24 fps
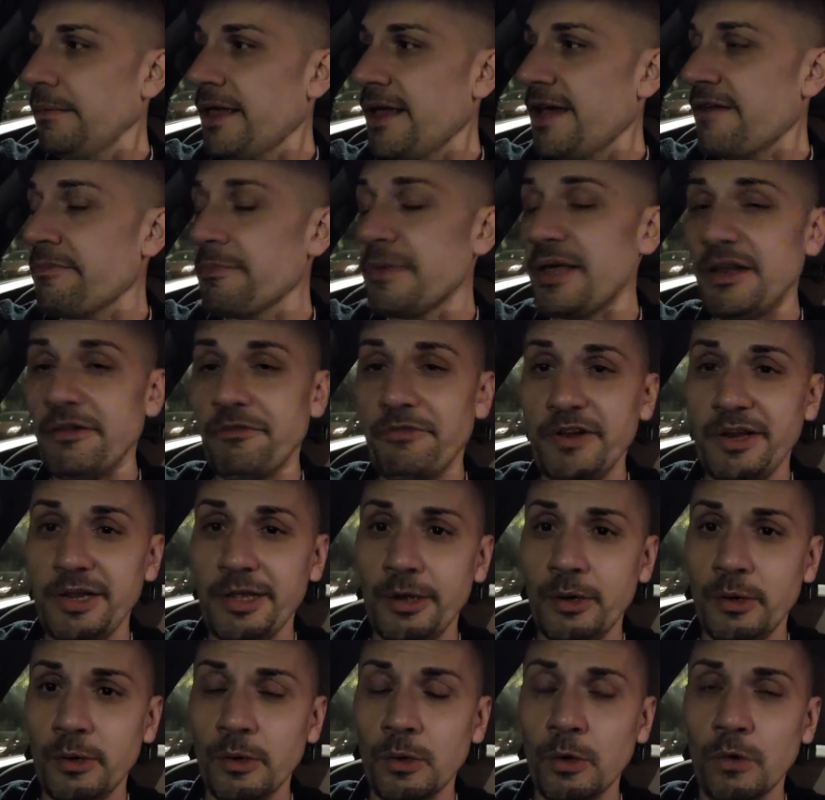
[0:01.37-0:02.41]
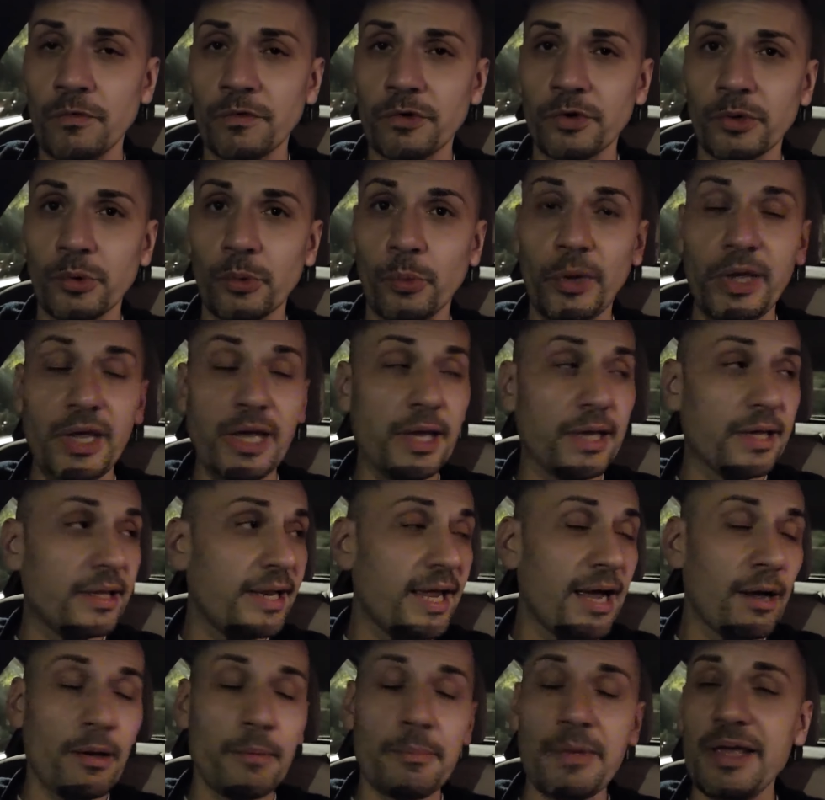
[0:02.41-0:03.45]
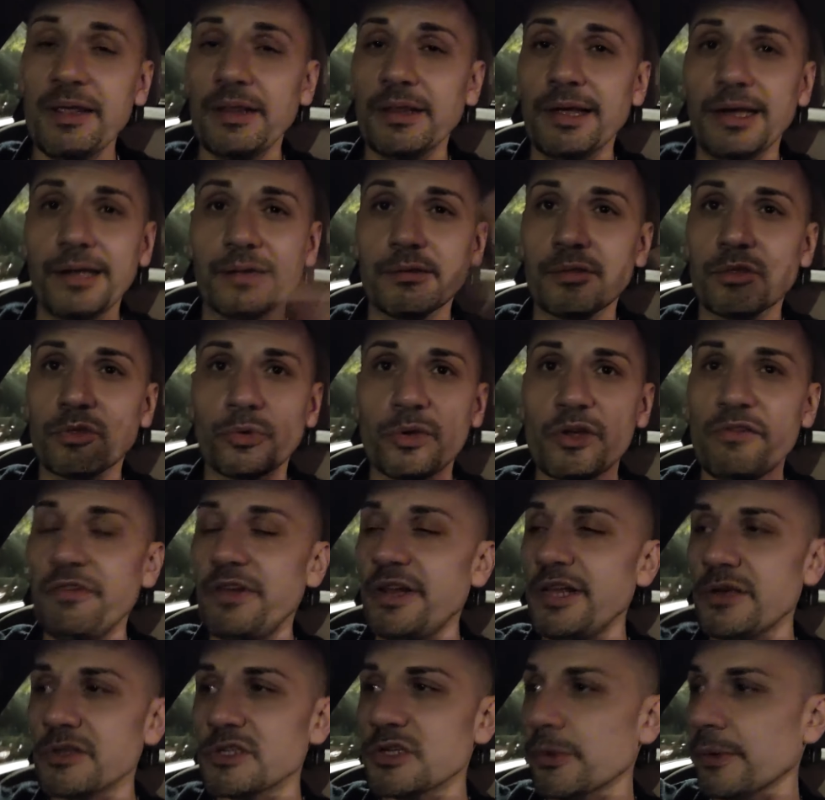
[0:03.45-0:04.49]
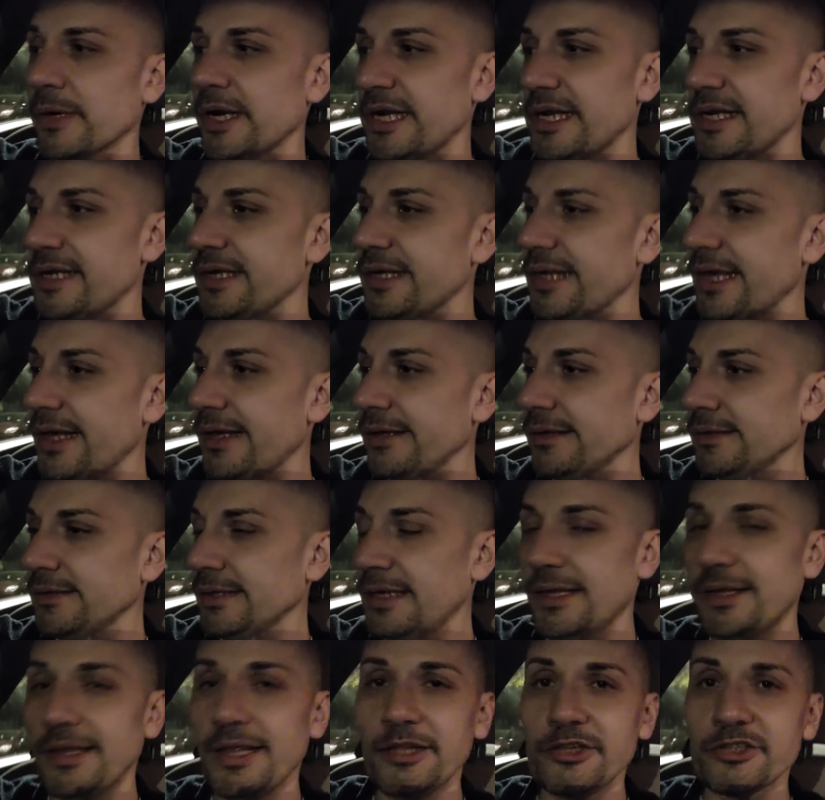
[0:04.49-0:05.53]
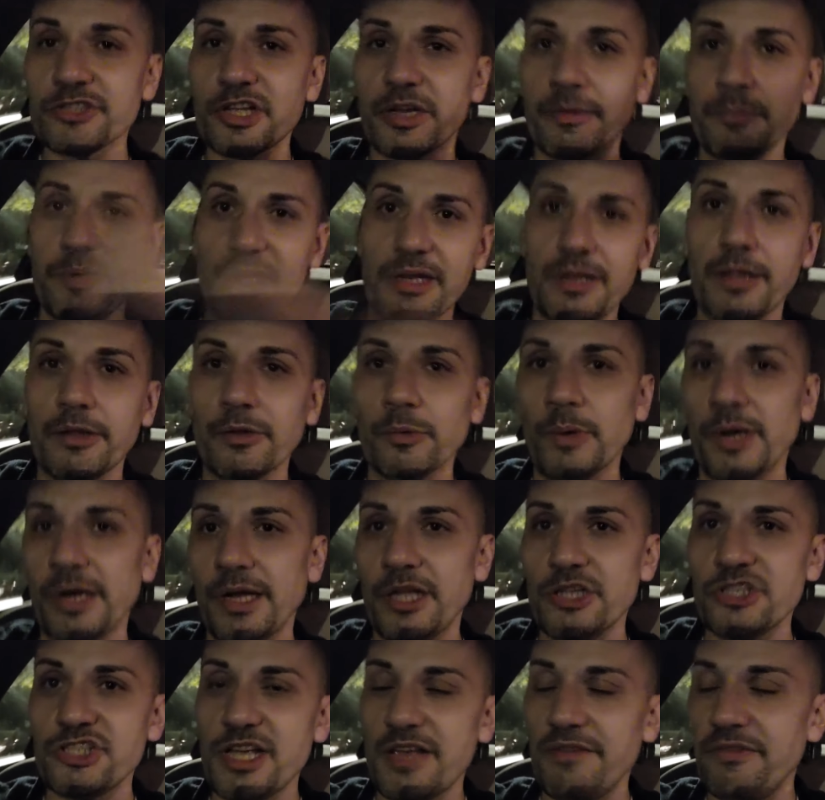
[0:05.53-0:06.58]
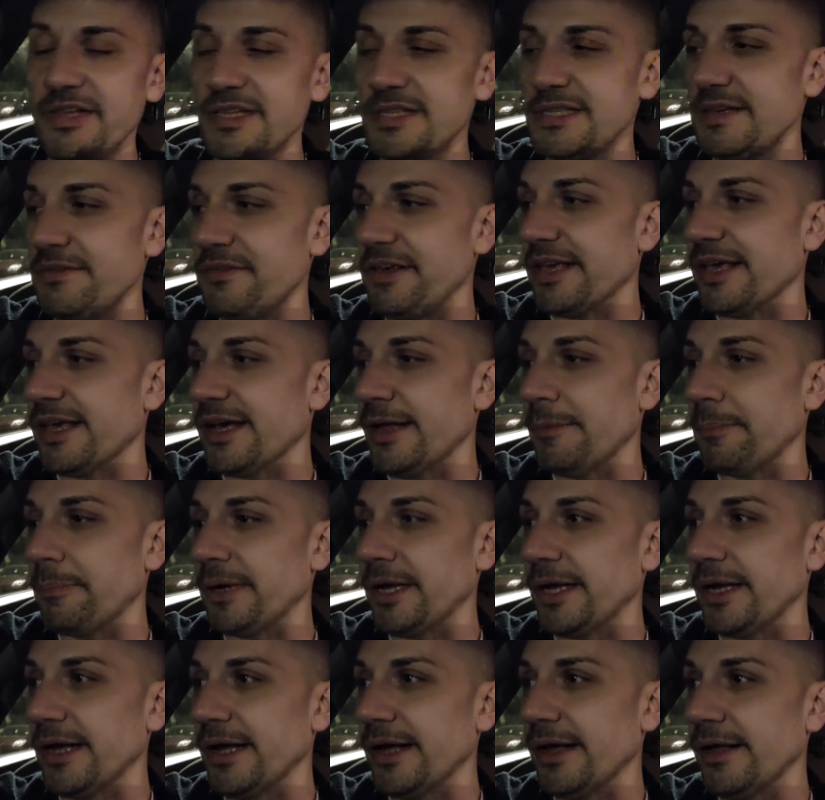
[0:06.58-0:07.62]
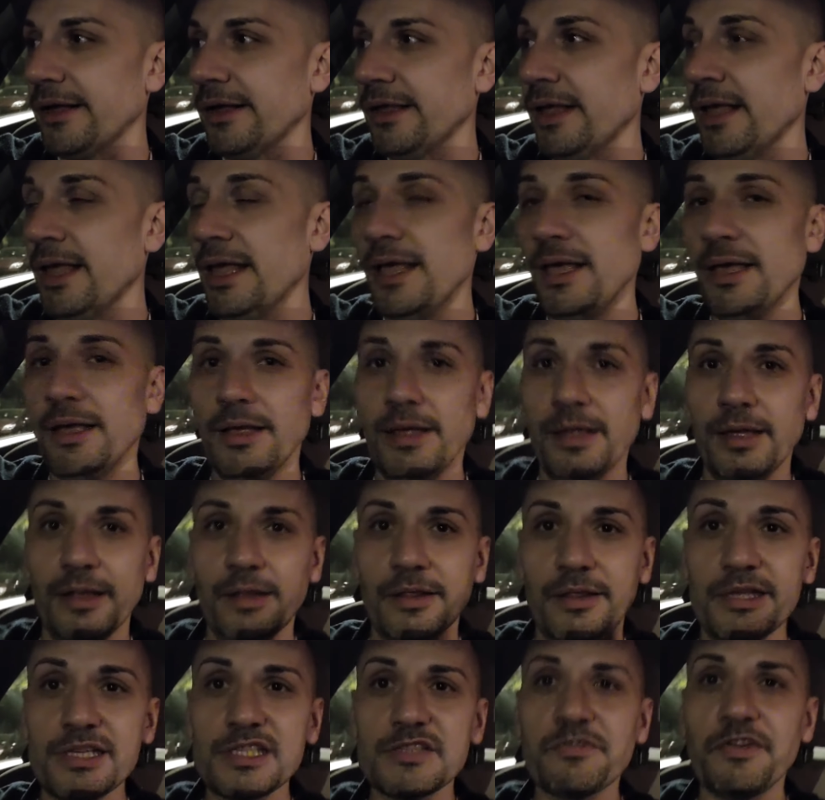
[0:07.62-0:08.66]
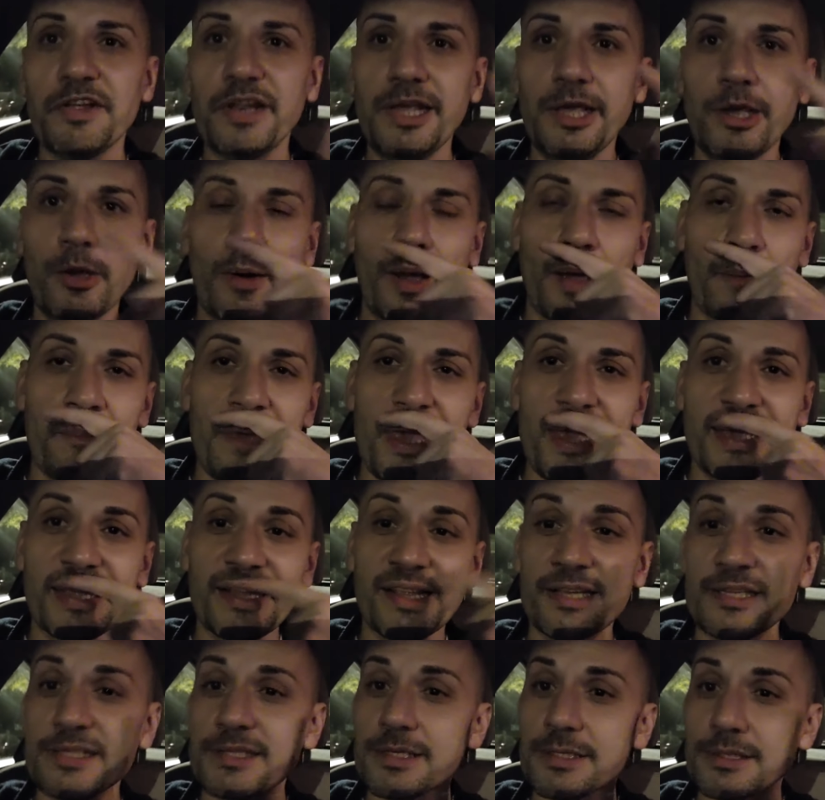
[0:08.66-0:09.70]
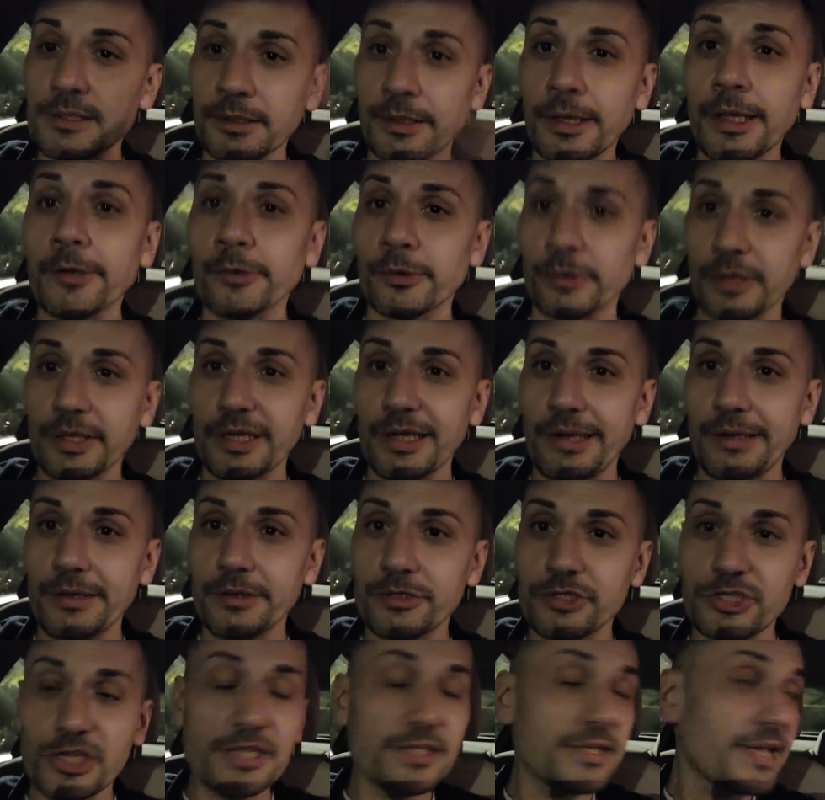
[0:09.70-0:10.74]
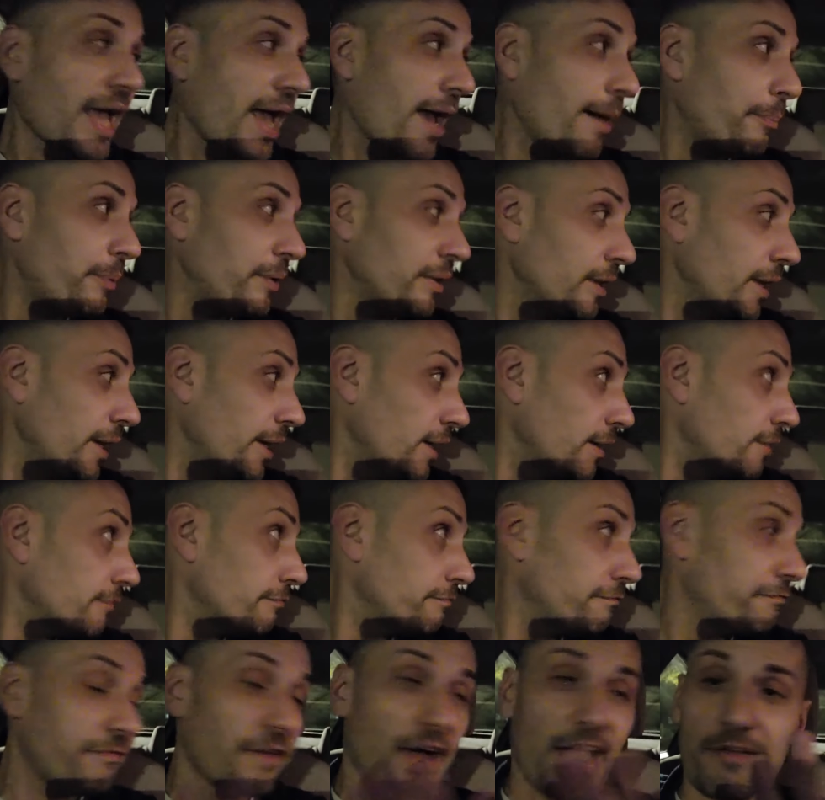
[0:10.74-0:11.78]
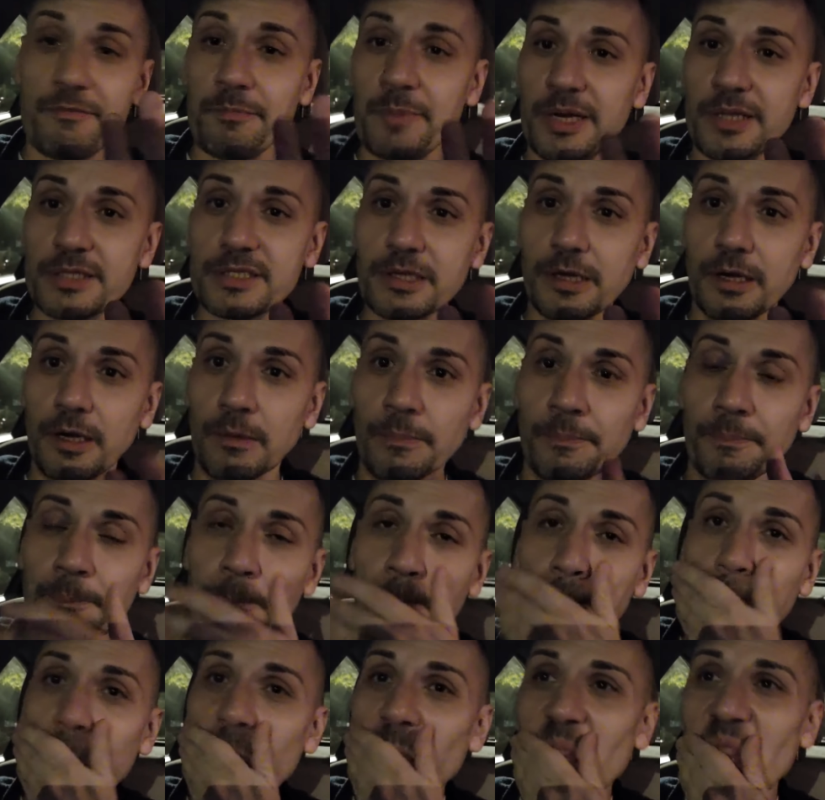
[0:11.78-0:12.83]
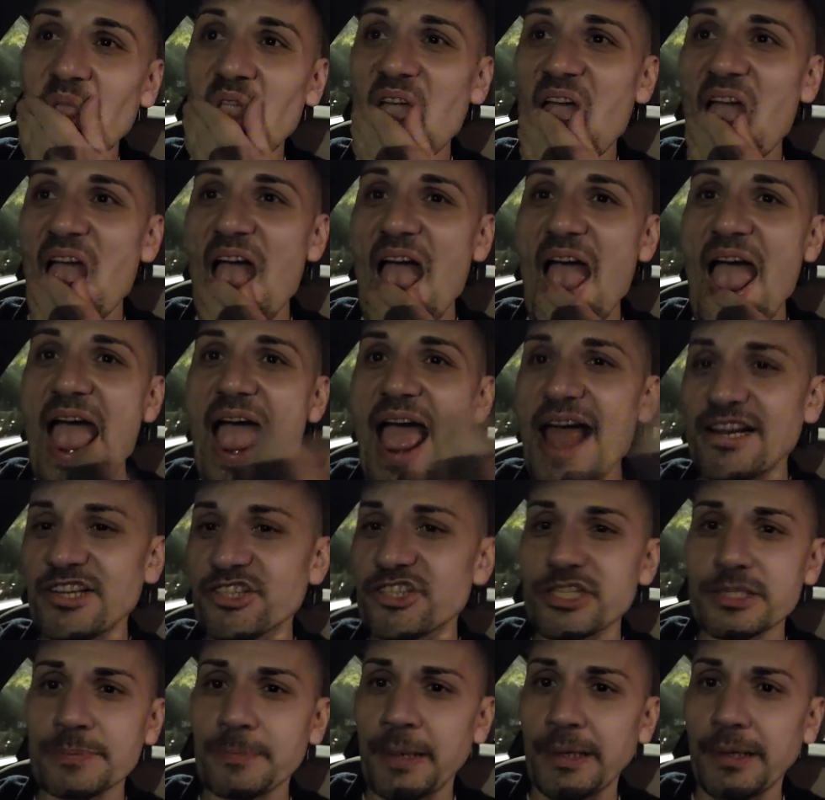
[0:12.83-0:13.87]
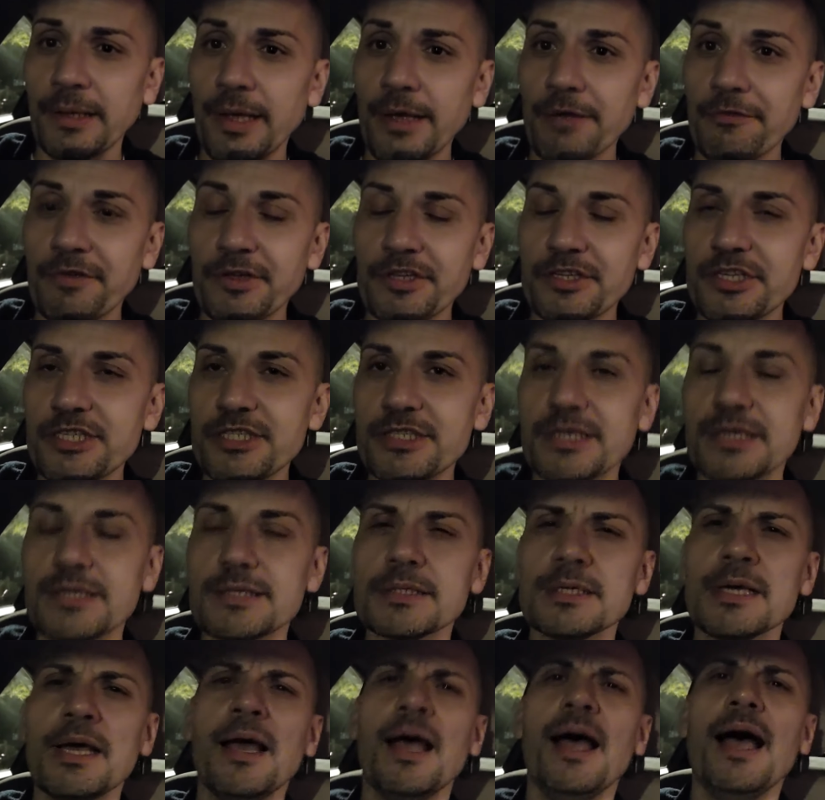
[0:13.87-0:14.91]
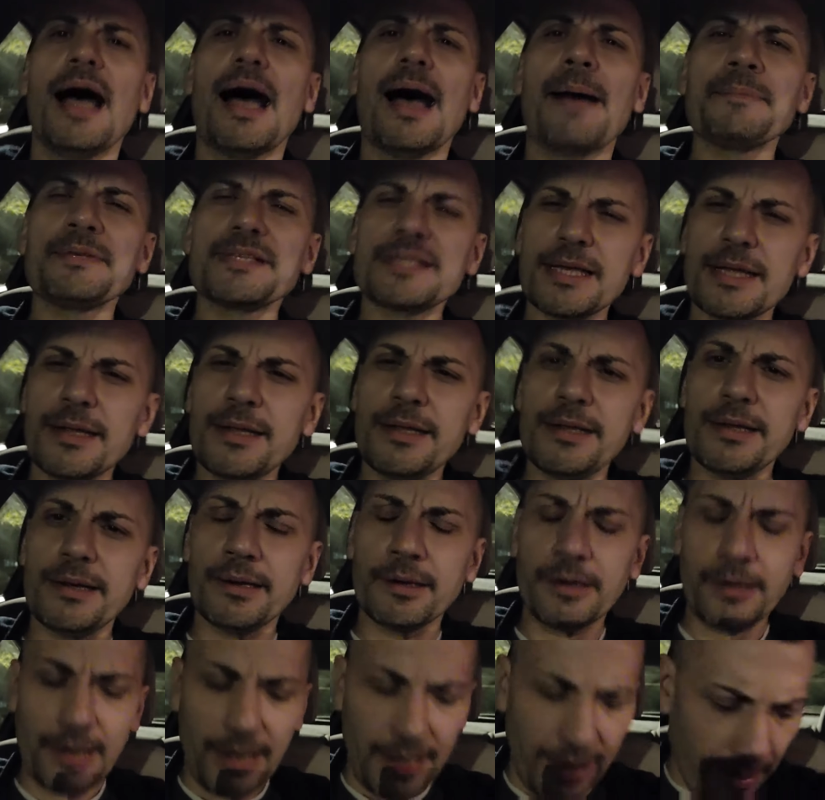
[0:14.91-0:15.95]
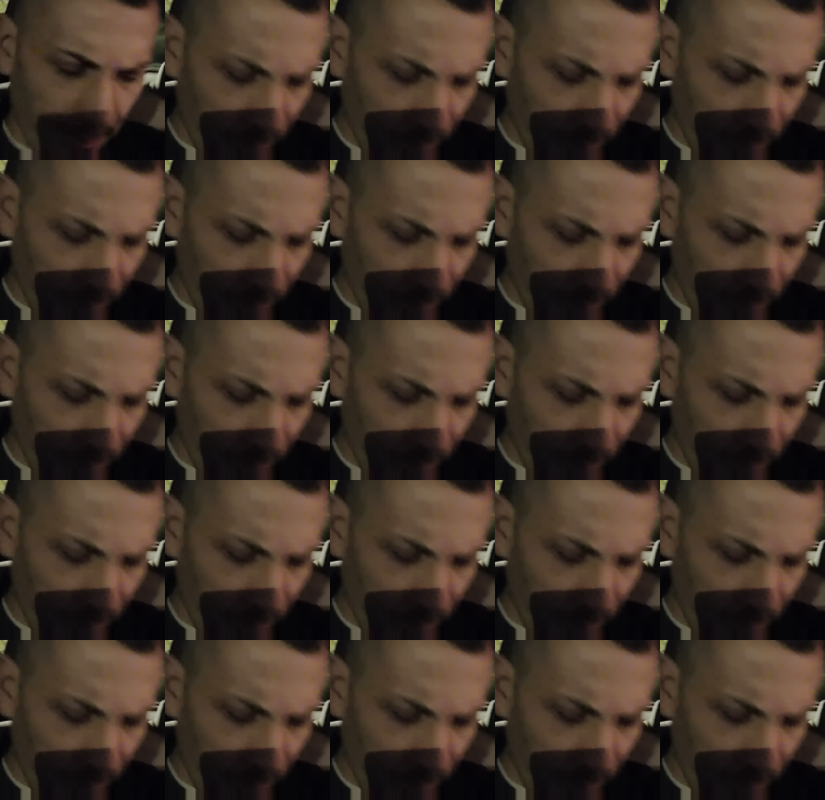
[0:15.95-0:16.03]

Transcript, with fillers: I've made a video in over a week, and now I made like three videos already today. And then there's going to be another one on JVTV Cut. But uh, this video I'm making, because this literally just happened like five minutes ago. And it's just my life. It's just this. I'm sitting here, and